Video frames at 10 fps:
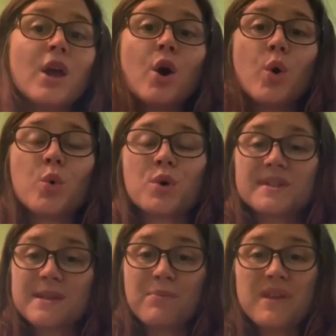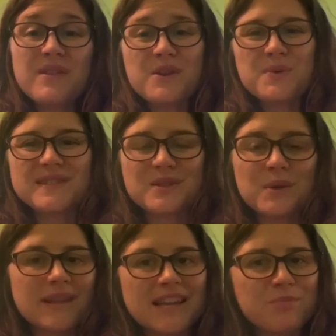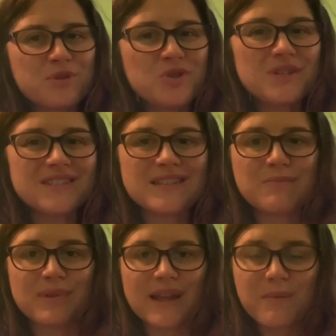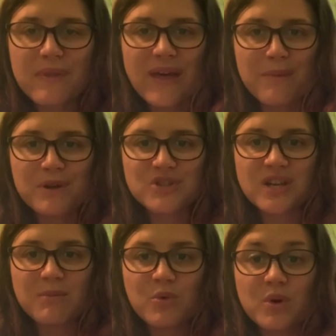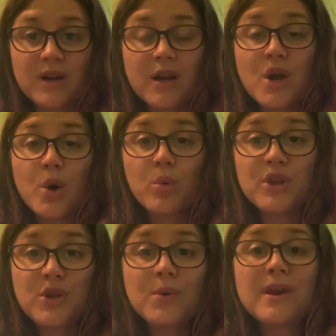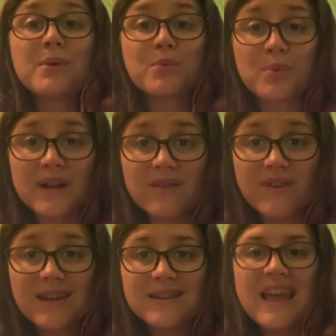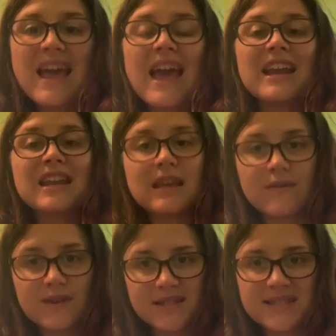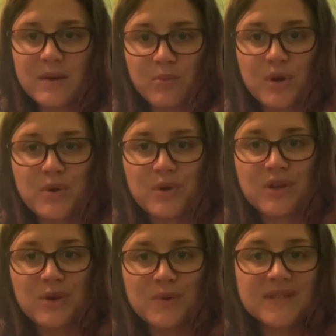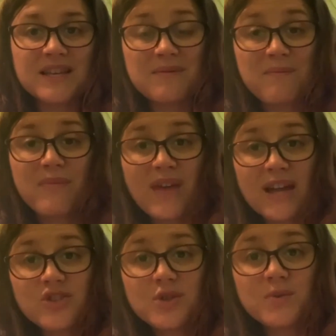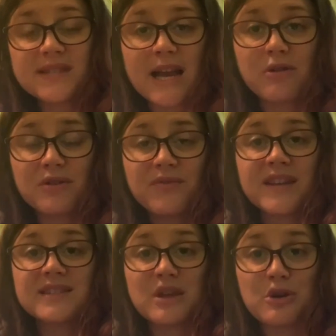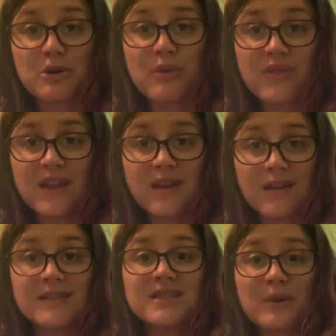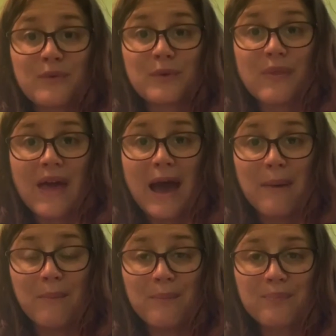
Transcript: or something that you still like, but you just didn't play with that much anymore. When you get rid of it and give it to someone who can use it, that's you sacrificing your things for them.